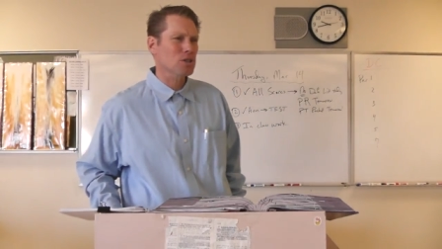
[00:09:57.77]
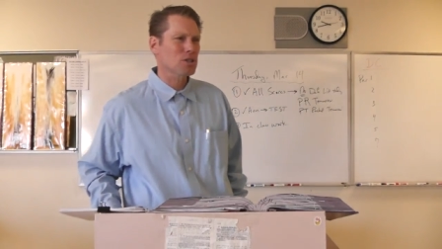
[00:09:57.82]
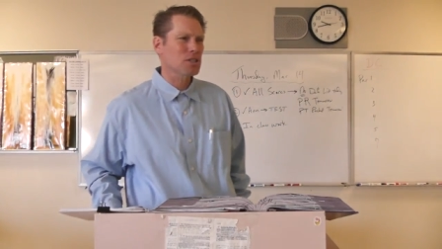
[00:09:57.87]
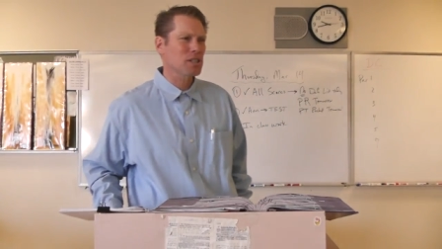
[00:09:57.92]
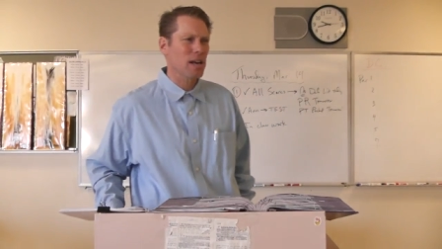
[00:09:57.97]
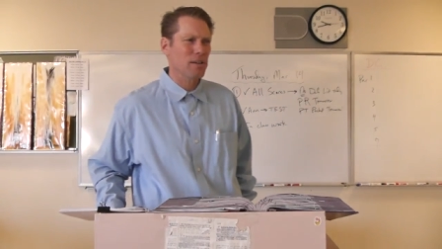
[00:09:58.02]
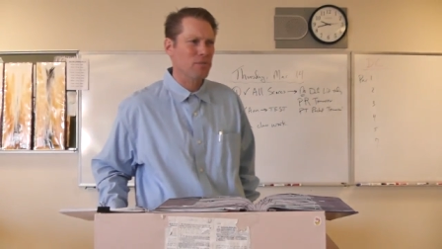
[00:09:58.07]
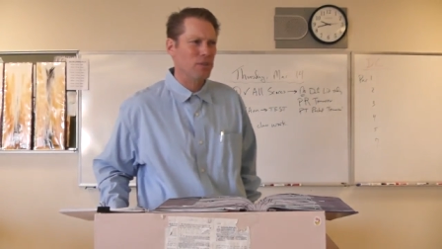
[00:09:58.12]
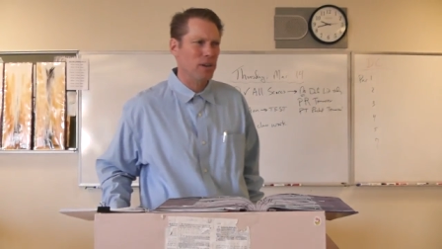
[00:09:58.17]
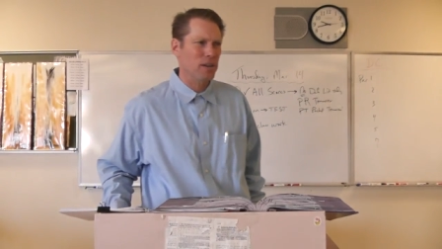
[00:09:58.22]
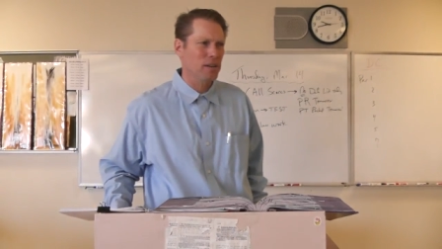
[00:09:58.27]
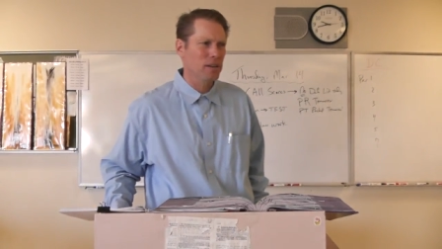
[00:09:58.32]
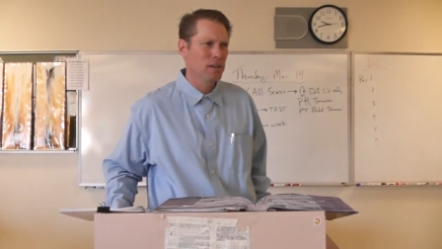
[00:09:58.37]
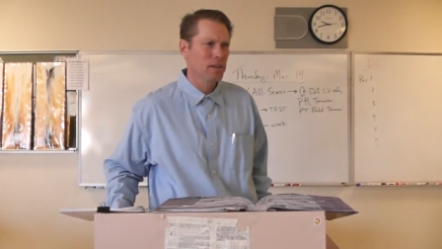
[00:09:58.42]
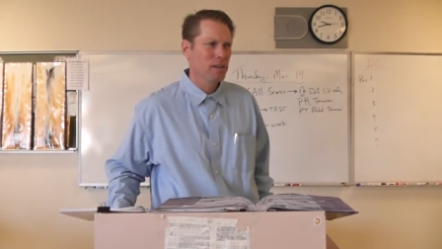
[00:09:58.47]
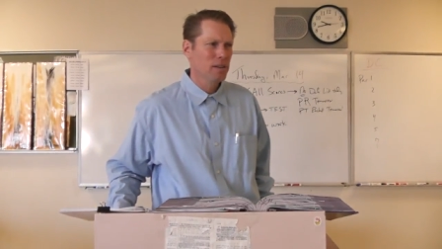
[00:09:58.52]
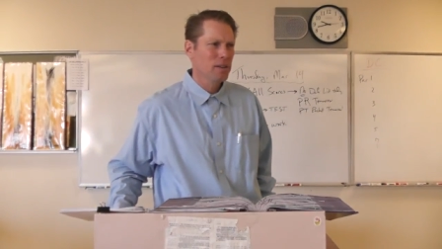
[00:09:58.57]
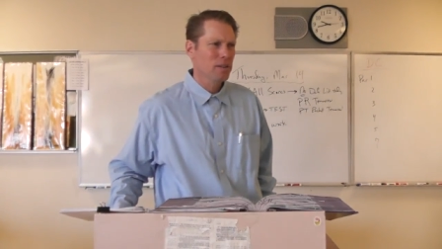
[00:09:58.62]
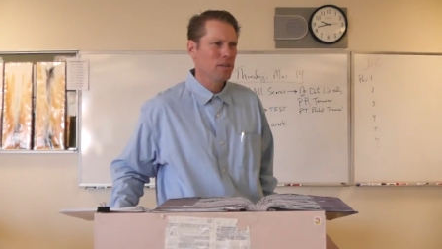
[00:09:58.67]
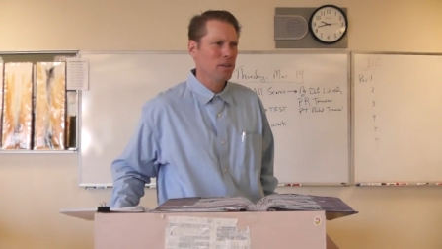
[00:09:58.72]
7,
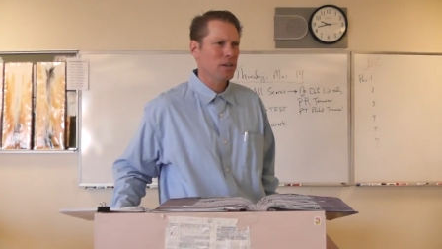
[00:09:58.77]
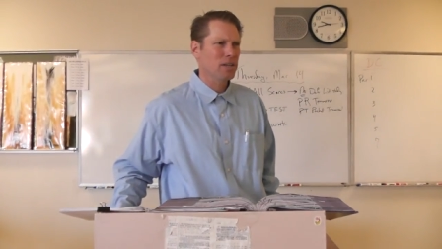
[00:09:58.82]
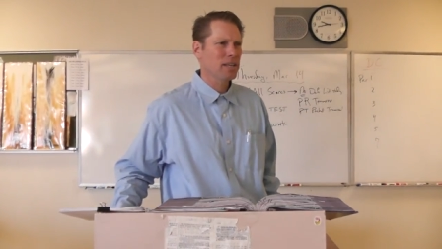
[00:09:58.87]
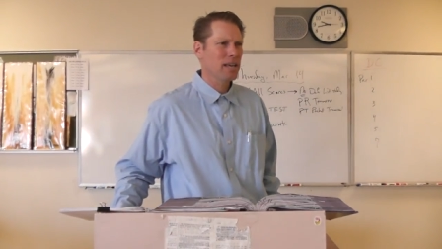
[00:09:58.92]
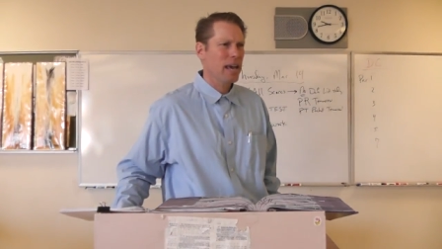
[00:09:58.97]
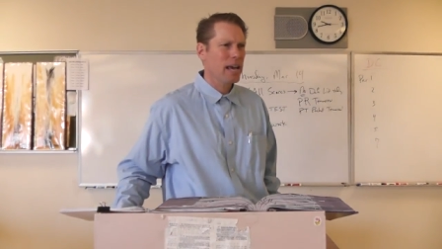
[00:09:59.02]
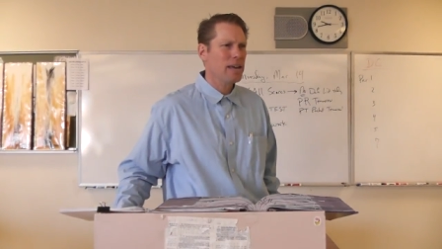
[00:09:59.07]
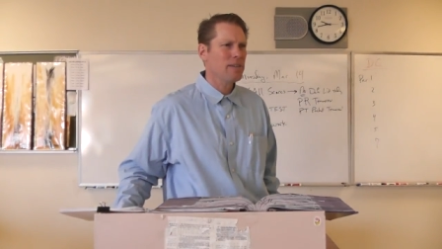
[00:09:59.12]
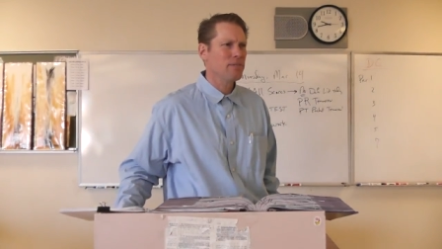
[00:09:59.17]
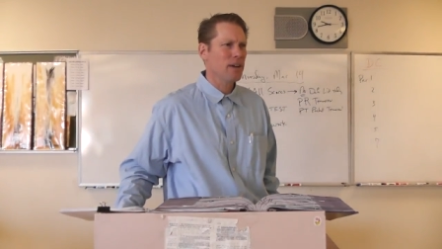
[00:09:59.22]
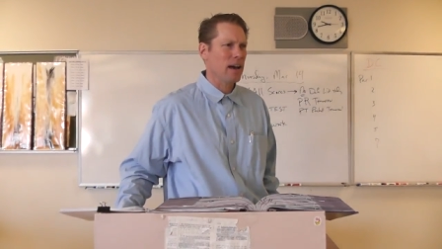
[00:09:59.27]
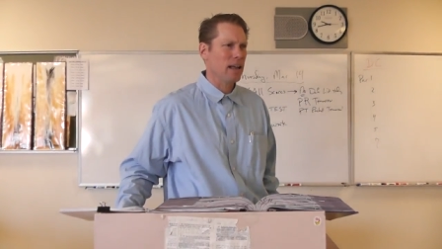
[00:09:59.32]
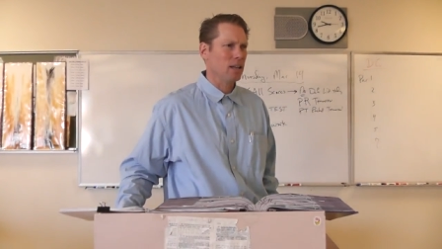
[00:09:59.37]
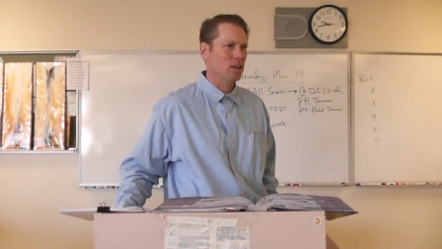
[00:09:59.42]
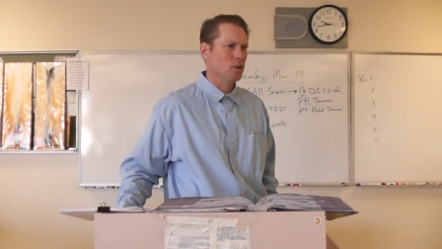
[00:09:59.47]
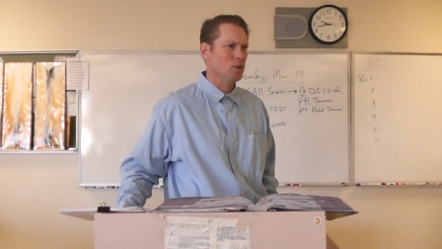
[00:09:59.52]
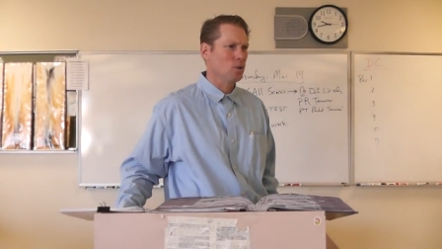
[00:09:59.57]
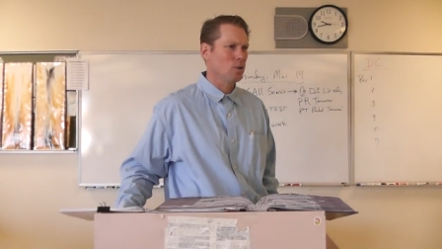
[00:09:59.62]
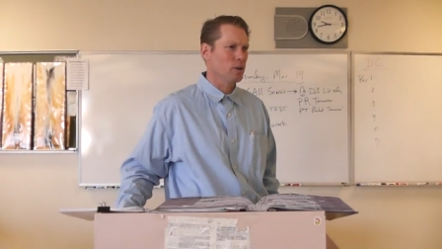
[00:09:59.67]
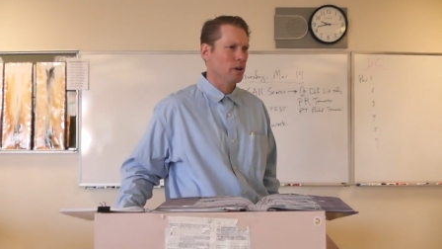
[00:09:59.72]
the cave
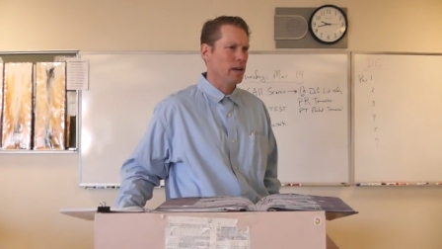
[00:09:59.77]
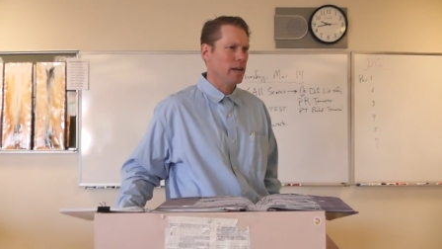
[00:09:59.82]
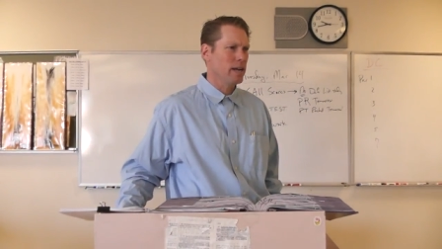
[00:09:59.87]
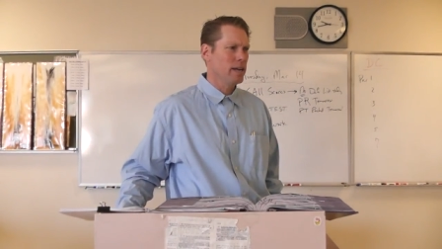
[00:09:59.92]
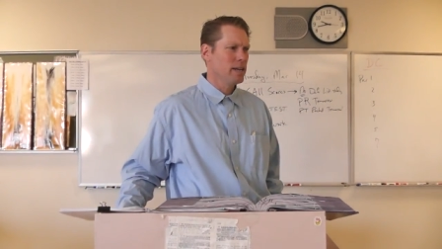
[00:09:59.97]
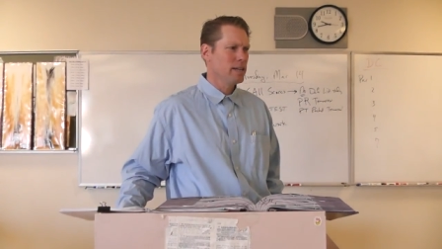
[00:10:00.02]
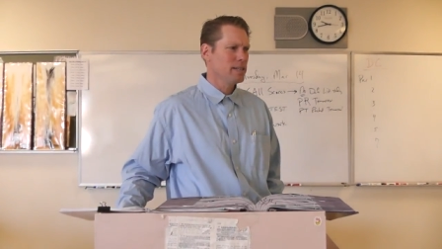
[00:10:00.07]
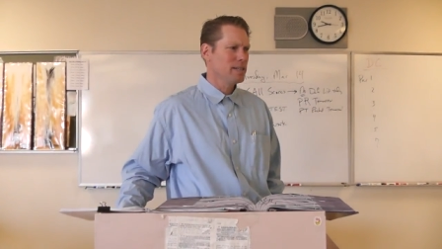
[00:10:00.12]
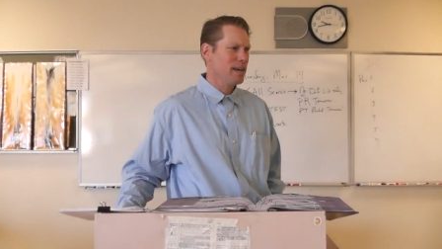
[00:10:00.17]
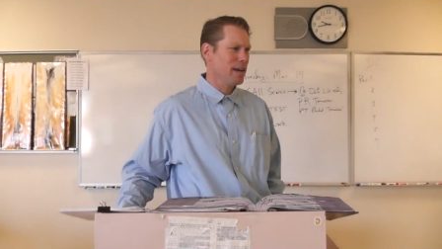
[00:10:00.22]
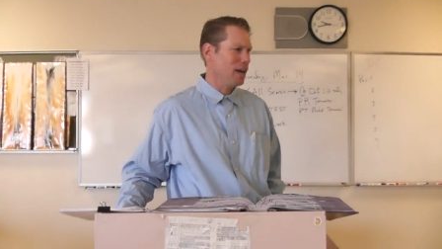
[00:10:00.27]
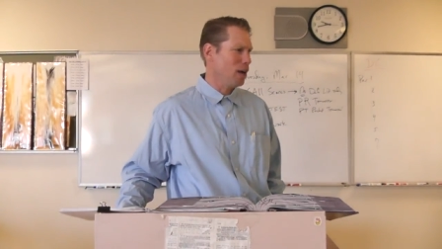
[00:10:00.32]
allegory, to